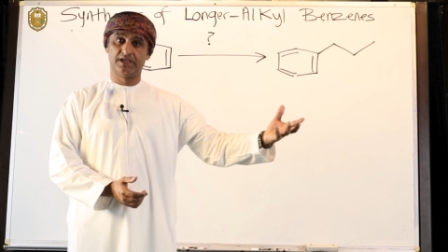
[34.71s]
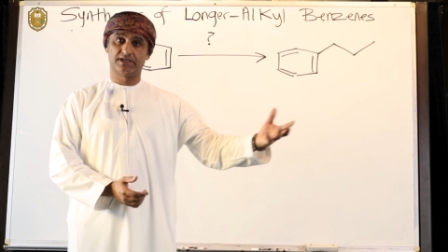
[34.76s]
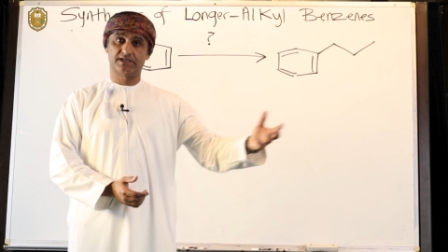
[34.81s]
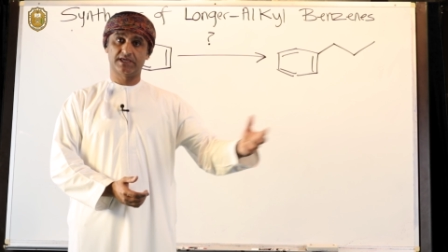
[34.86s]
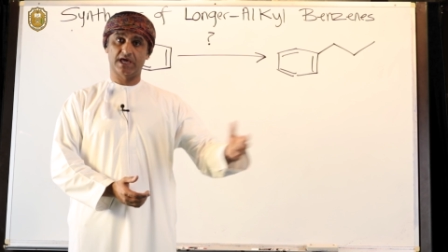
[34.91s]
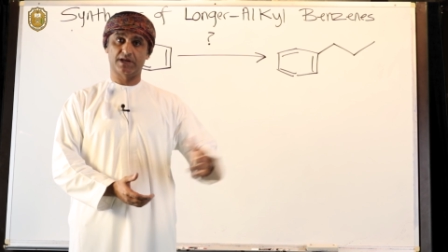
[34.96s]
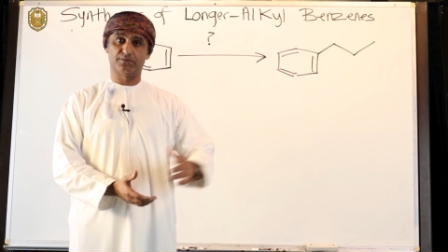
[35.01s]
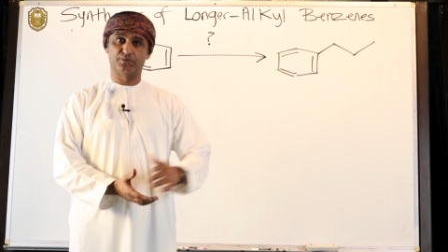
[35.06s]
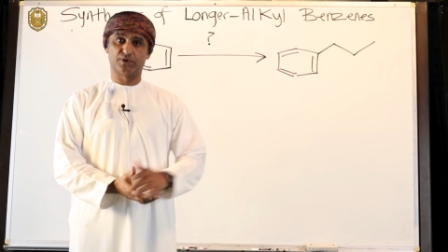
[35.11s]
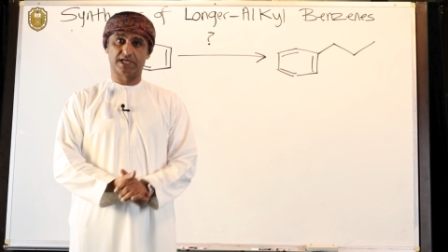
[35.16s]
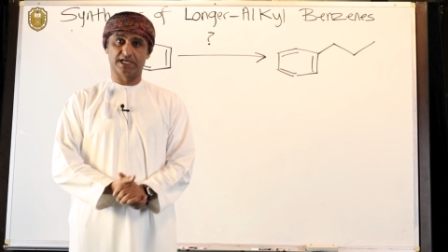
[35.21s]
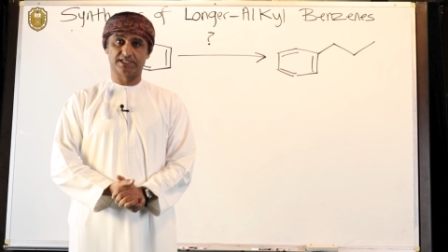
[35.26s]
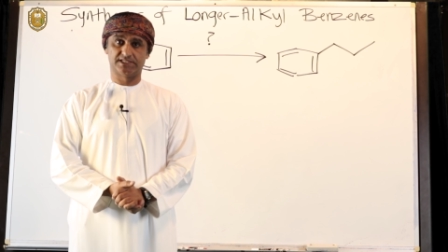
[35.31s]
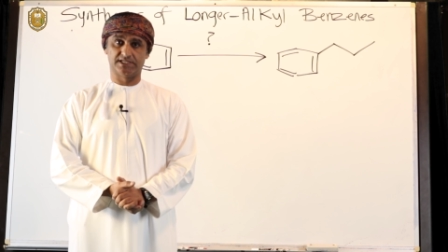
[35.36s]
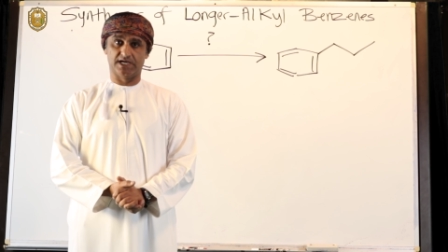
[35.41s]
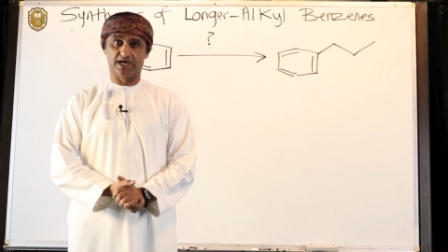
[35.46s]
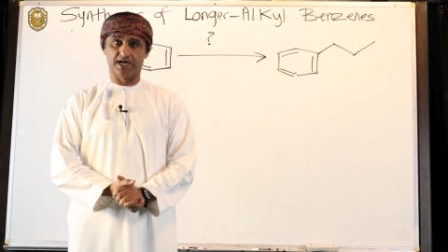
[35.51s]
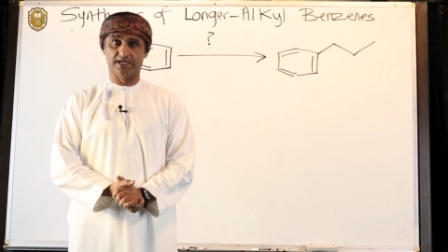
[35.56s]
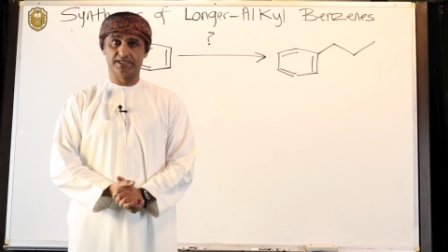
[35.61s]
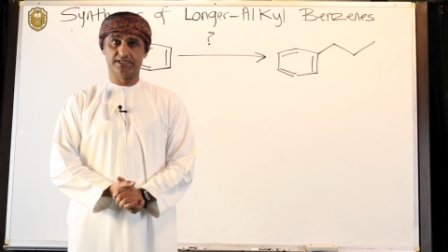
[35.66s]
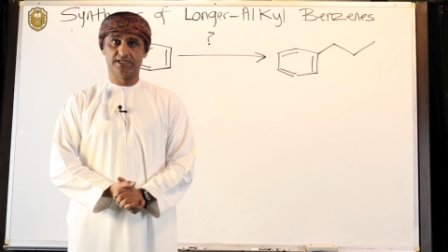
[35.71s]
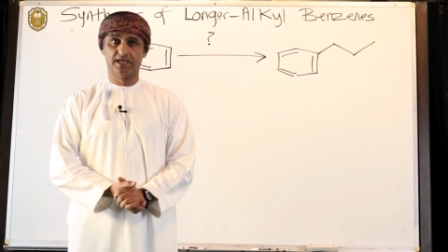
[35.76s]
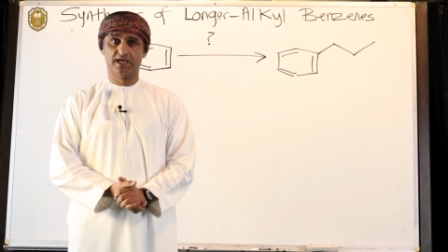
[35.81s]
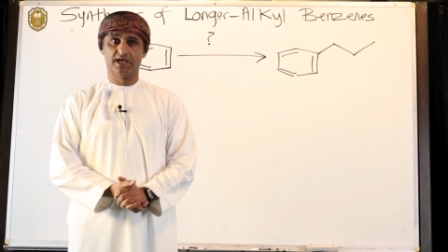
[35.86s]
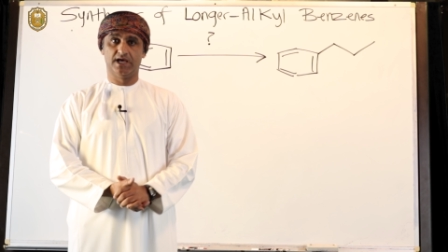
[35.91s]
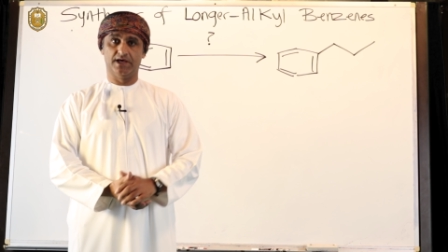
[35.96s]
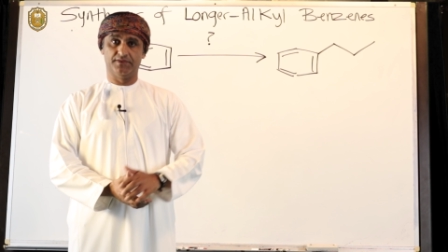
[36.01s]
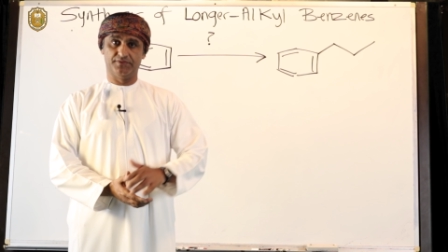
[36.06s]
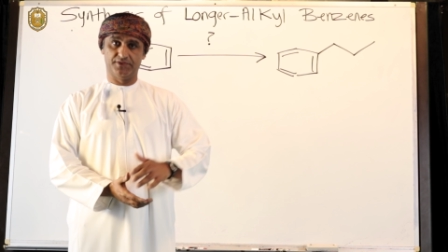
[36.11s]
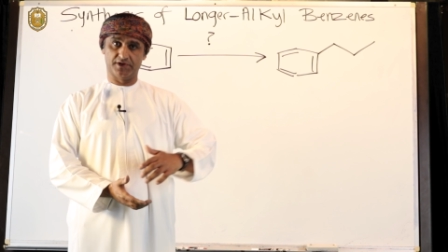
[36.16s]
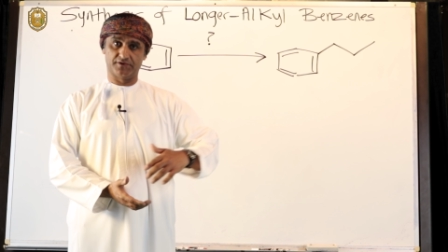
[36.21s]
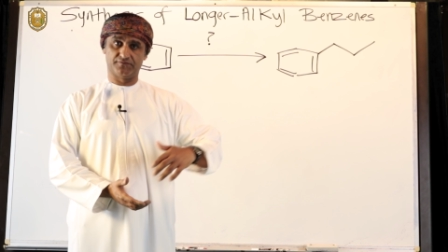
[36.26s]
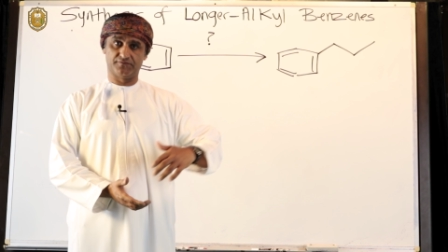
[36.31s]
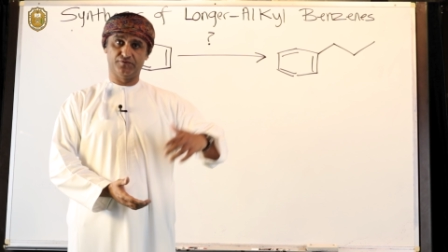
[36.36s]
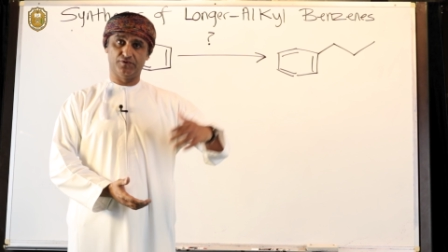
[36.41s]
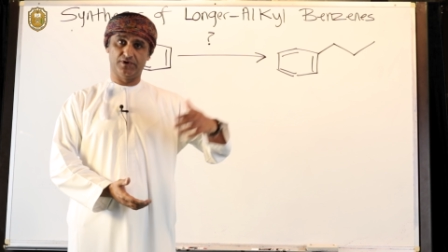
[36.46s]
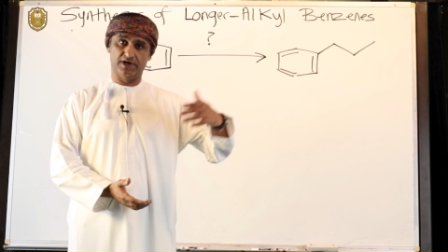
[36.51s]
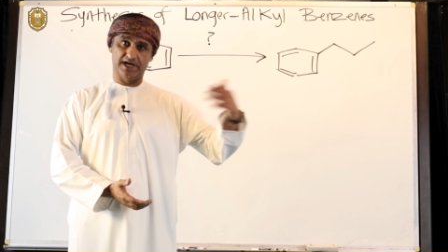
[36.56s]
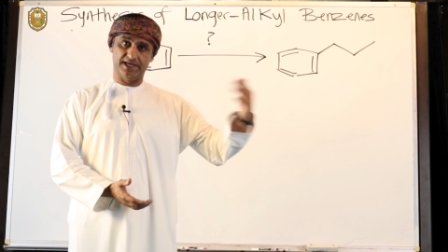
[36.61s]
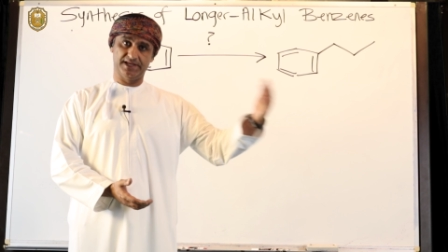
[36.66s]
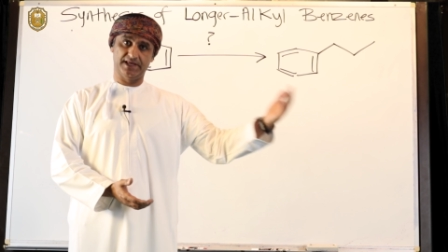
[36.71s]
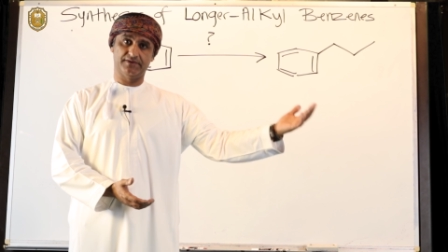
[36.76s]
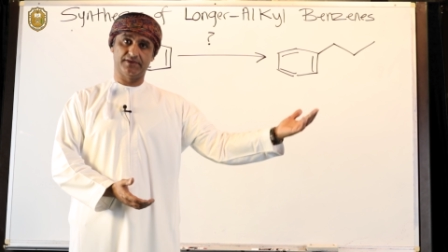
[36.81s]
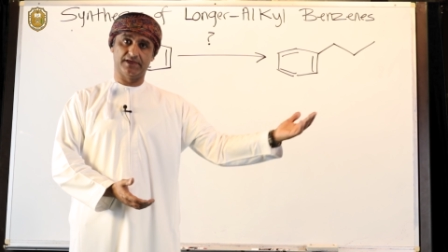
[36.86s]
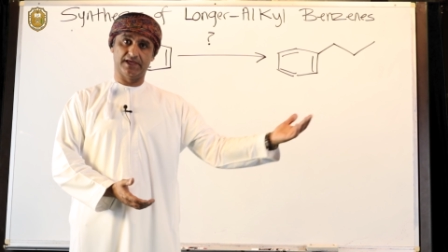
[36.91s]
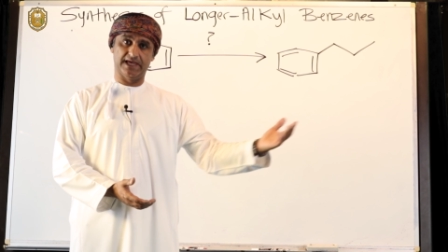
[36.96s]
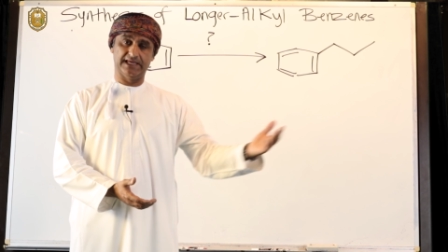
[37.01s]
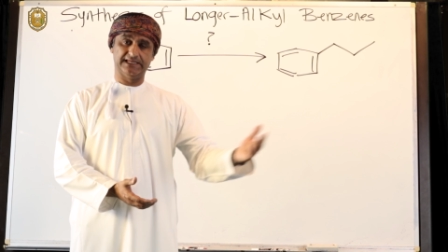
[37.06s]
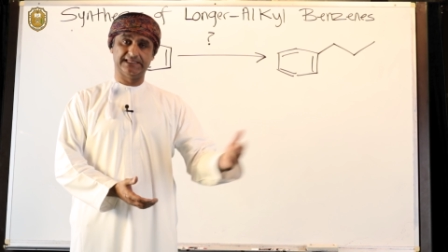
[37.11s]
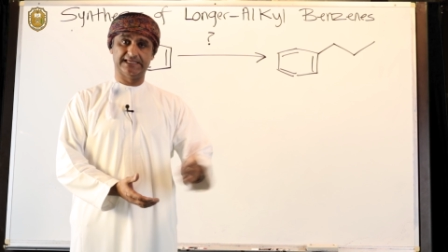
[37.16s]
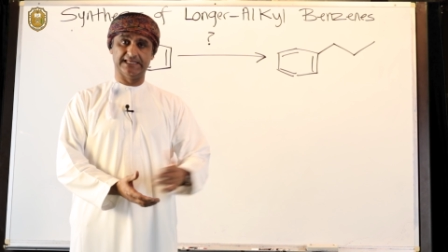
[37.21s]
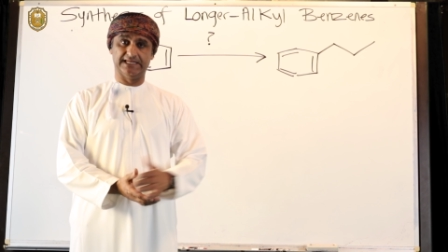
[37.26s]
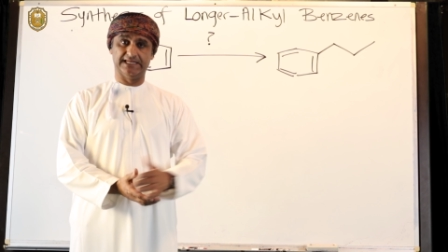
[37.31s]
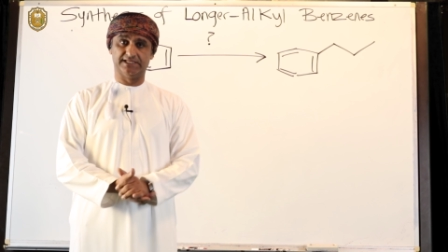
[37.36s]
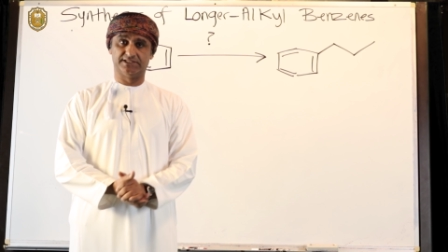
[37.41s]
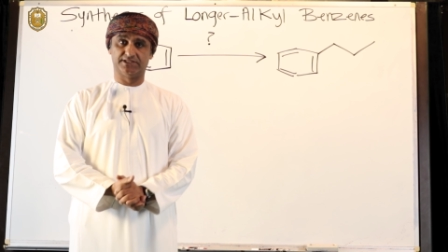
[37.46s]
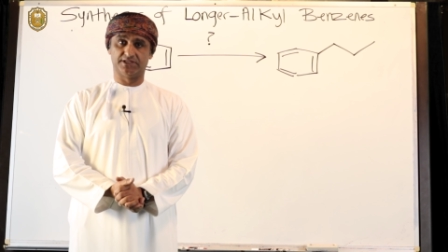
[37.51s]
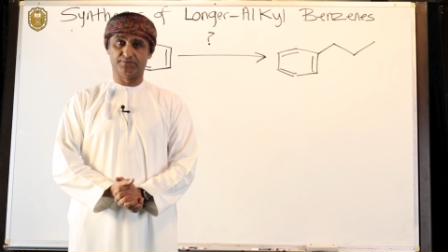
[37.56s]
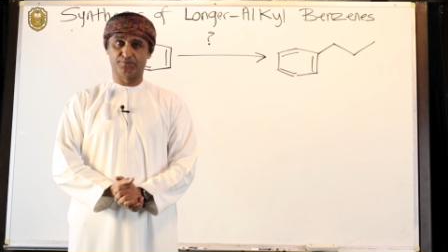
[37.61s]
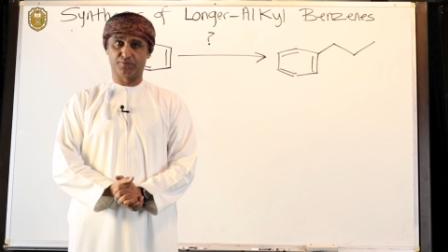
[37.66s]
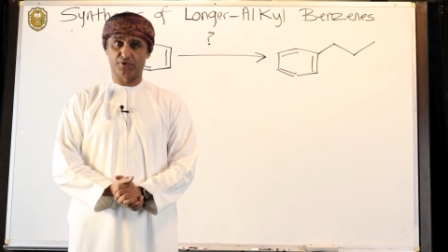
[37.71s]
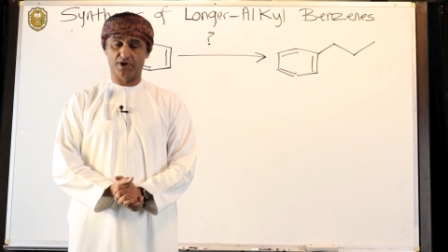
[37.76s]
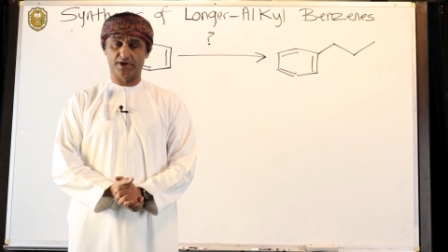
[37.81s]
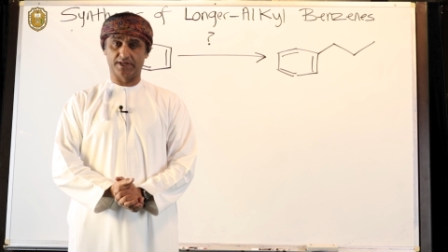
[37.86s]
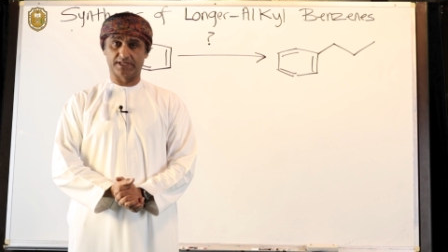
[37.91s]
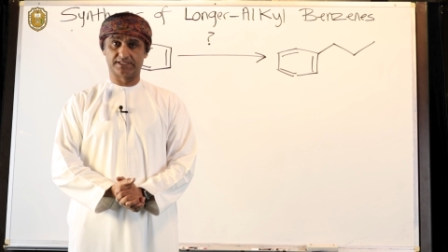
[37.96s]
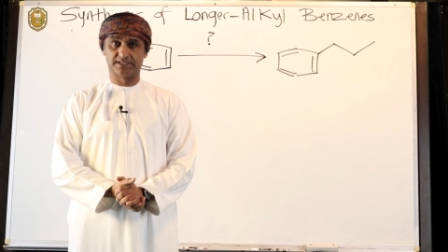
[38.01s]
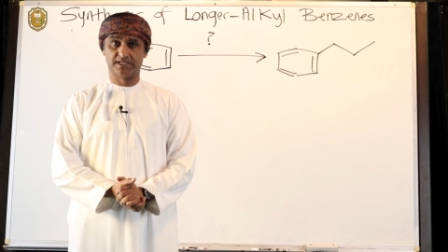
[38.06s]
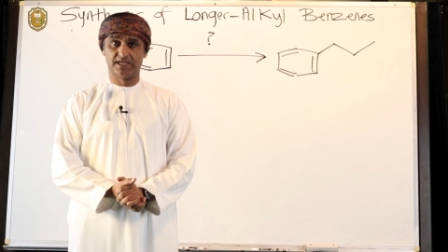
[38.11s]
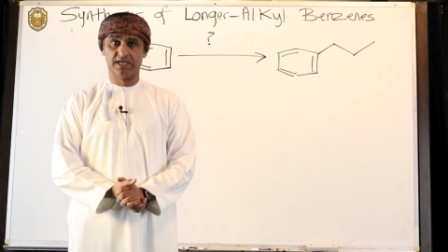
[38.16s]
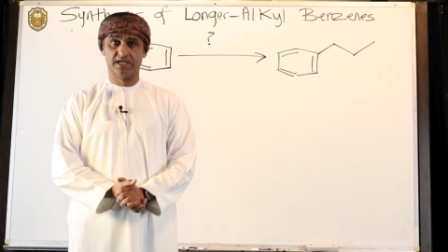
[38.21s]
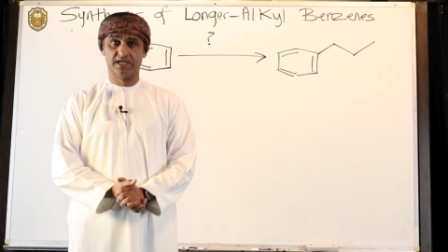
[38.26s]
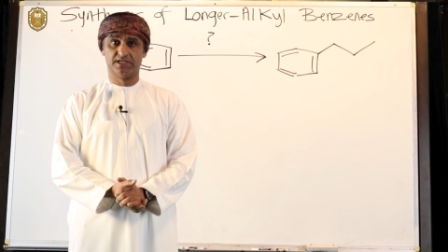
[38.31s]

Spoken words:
carbocation and therefore another alkylated product.